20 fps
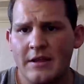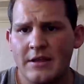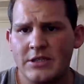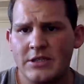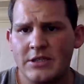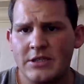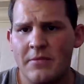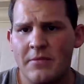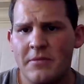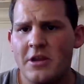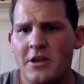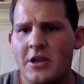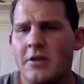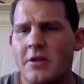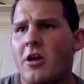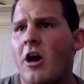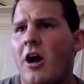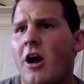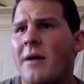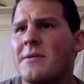So I'm going to
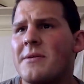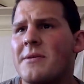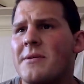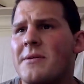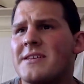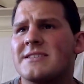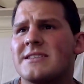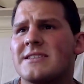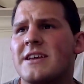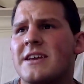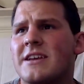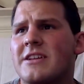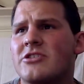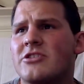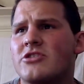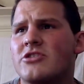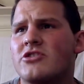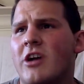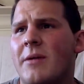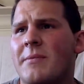copy this link
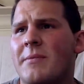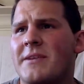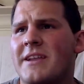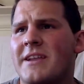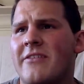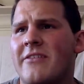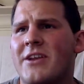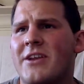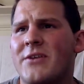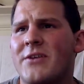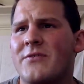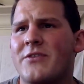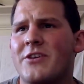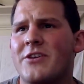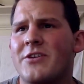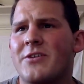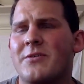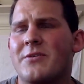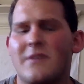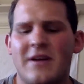and drop it down here for
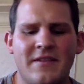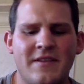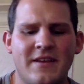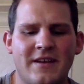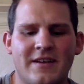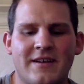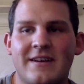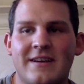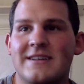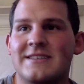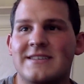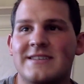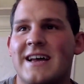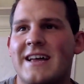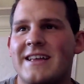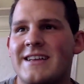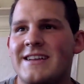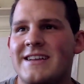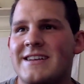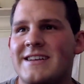you. I think, is
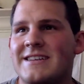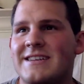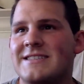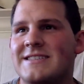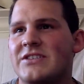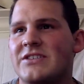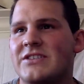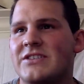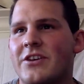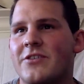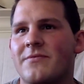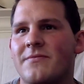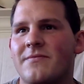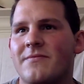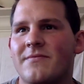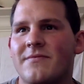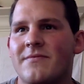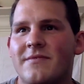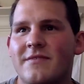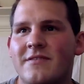that easiest for
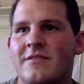you?